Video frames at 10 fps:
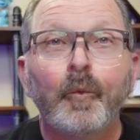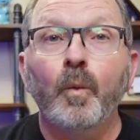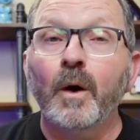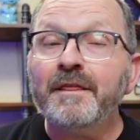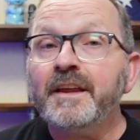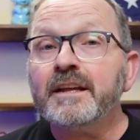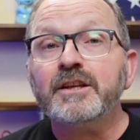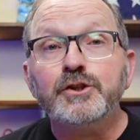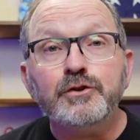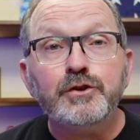One thing
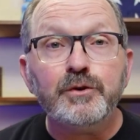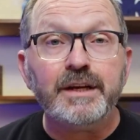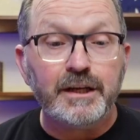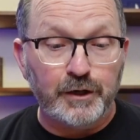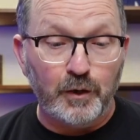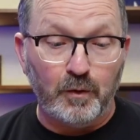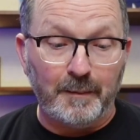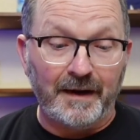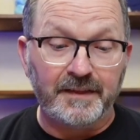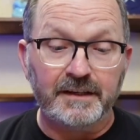that you do need to know
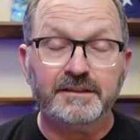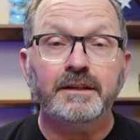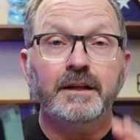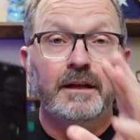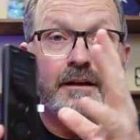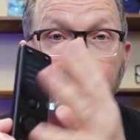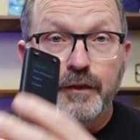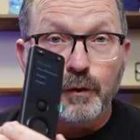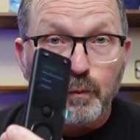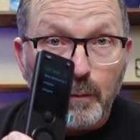about this,
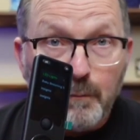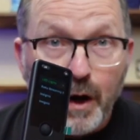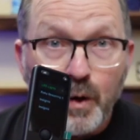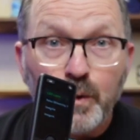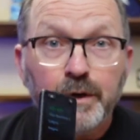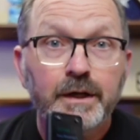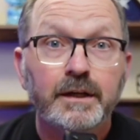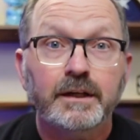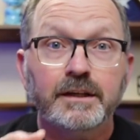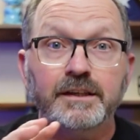the remote
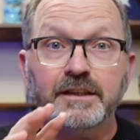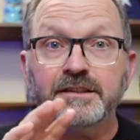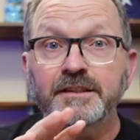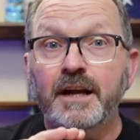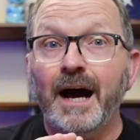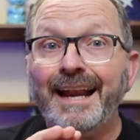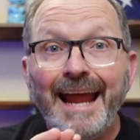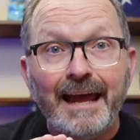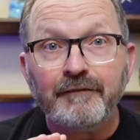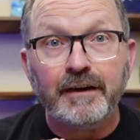does not
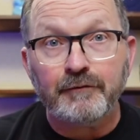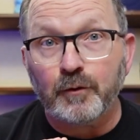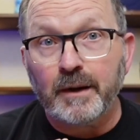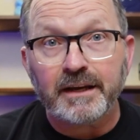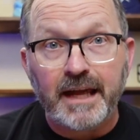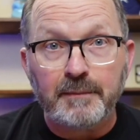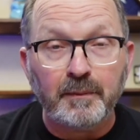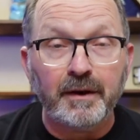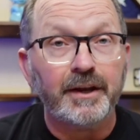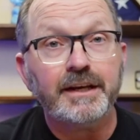have infrared
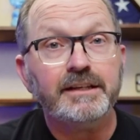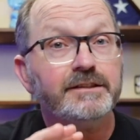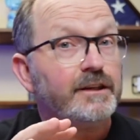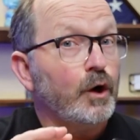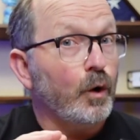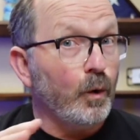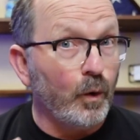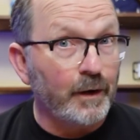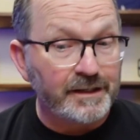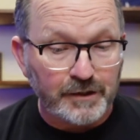capabilities
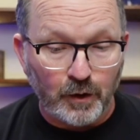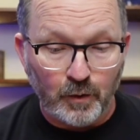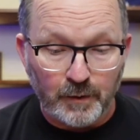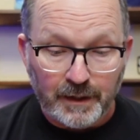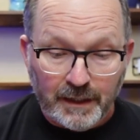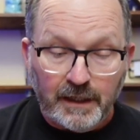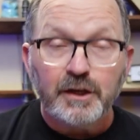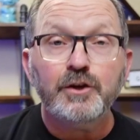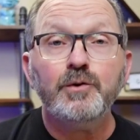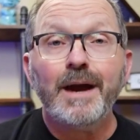on its own.
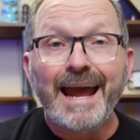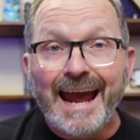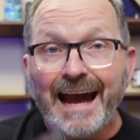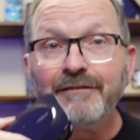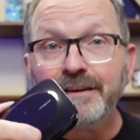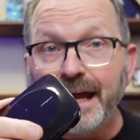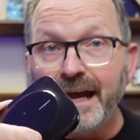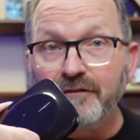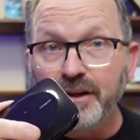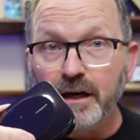You have to
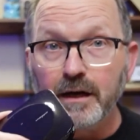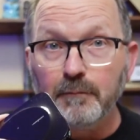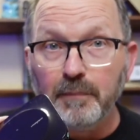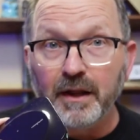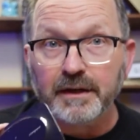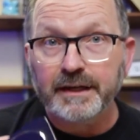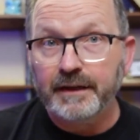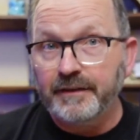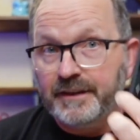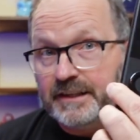have the hub plugged
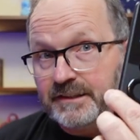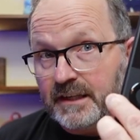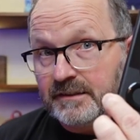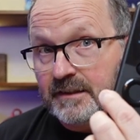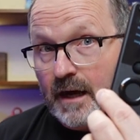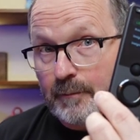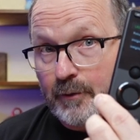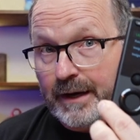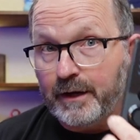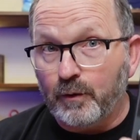in. This doesn't
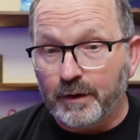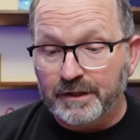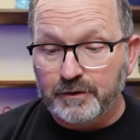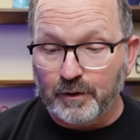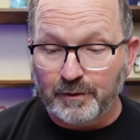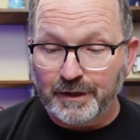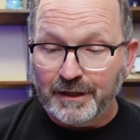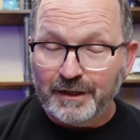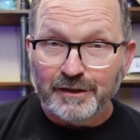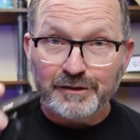operate on its own.
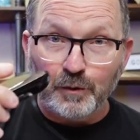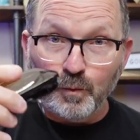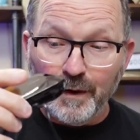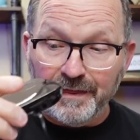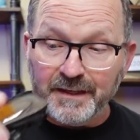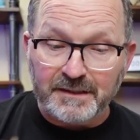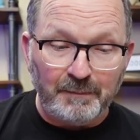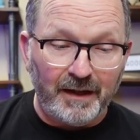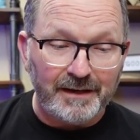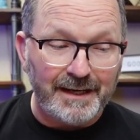So with this
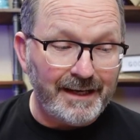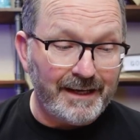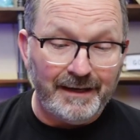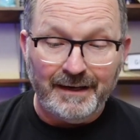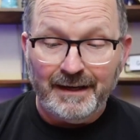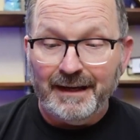plugged in,